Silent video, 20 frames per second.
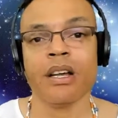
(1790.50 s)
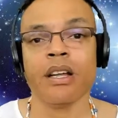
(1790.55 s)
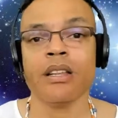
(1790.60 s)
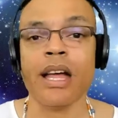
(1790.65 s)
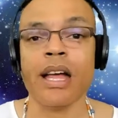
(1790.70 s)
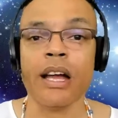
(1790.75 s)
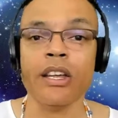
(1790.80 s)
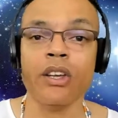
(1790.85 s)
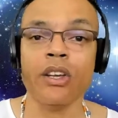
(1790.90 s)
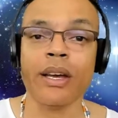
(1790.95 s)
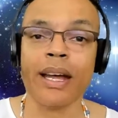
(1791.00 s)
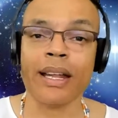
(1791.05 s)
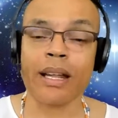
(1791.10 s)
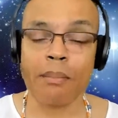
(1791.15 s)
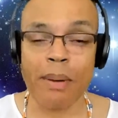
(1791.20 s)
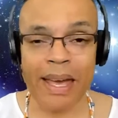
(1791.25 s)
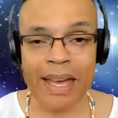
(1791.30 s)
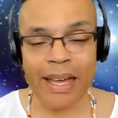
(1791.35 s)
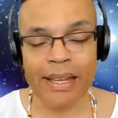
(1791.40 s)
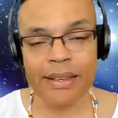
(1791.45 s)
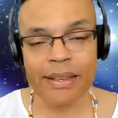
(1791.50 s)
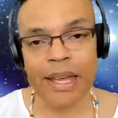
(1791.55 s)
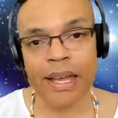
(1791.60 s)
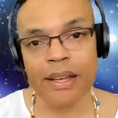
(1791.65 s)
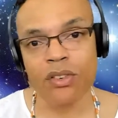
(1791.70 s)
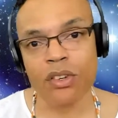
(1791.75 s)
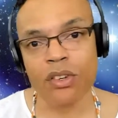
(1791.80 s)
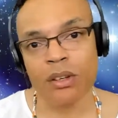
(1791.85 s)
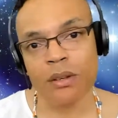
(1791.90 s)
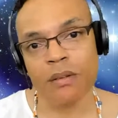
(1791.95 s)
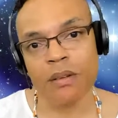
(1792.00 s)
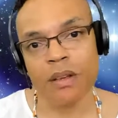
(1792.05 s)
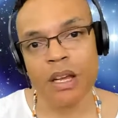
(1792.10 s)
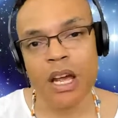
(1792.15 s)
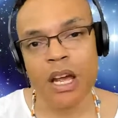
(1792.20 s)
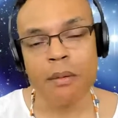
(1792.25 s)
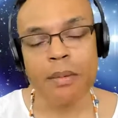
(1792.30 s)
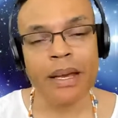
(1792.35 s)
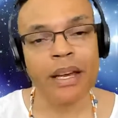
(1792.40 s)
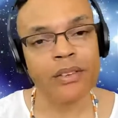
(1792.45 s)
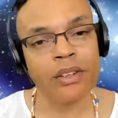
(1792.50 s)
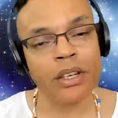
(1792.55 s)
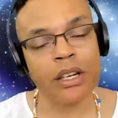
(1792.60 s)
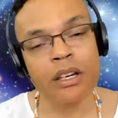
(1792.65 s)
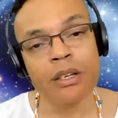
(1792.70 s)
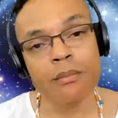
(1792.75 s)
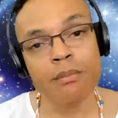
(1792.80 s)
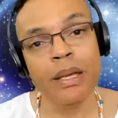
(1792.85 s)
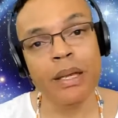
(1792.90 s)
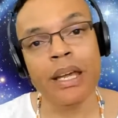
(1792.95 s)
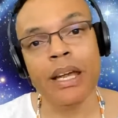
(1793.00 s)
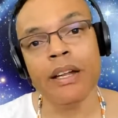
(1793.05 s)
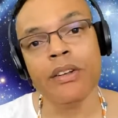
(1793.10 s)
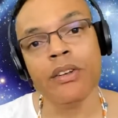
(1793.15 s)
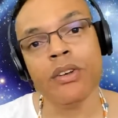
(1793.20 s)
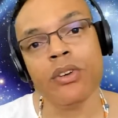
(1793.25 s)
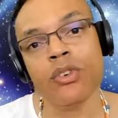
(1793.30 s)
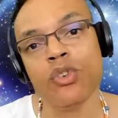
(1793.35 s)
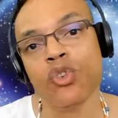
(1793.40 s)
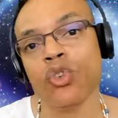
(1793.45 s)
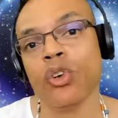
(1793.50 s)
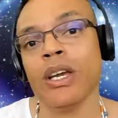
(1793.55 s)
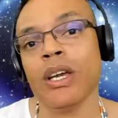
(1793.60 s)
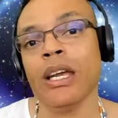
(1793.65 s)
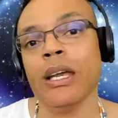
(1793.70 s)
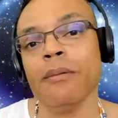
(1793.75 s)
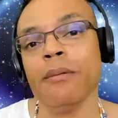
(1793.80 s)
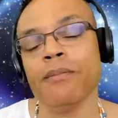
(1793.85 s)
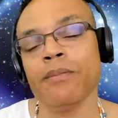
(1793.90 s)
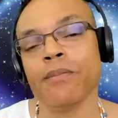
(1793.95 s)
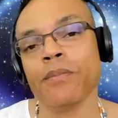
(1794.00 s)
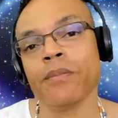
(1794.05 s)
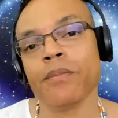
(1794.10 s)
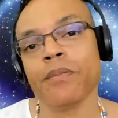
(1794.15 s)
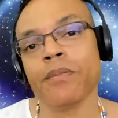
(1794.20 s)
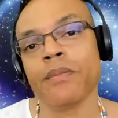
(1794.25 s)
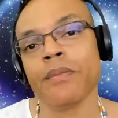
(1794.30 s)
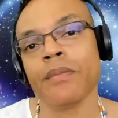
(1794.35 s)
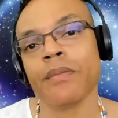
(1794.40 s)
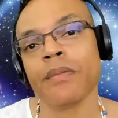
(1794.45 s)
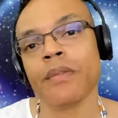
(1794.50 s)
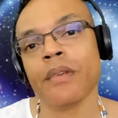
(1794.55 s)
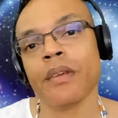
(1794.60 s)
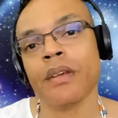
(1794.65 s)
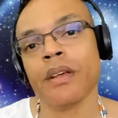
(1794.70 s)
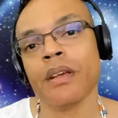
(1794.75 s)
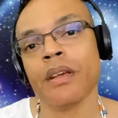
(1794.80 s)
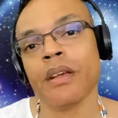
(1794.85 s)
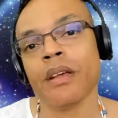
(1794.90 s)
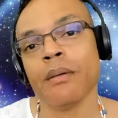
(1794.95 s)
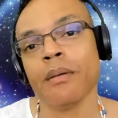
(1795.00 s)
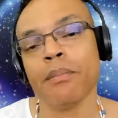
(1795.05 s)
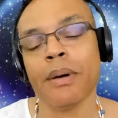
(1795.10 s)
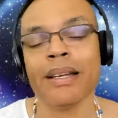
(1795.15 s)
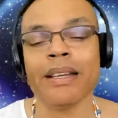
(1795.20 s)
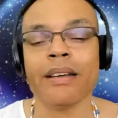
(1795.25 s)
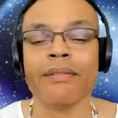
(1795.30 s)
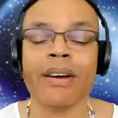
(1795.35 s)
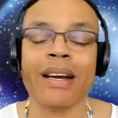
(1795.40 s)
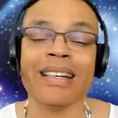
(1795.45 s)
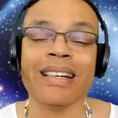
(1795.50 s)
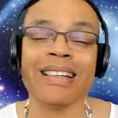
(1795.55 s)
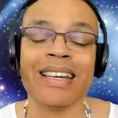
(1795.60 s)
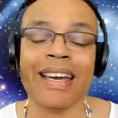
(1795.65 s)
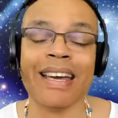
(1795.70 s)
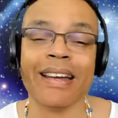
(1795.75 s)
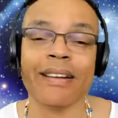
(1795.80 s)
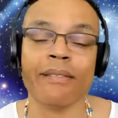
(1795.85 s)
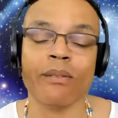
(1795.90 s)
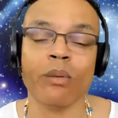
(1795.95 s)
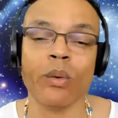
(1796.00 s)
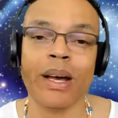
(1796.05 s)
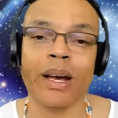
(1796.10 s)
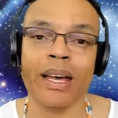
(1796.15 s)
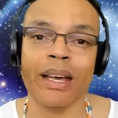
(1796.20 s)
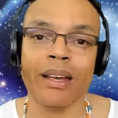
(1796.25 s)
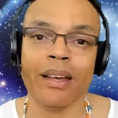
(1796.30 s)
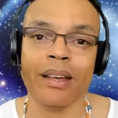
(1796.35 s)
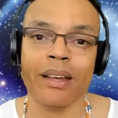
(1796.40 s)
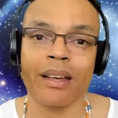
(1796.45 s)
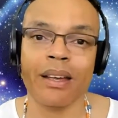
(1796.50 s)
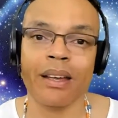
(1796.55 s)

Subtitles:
Now you got to pay attention because it could be in your dream, but in a very negative way.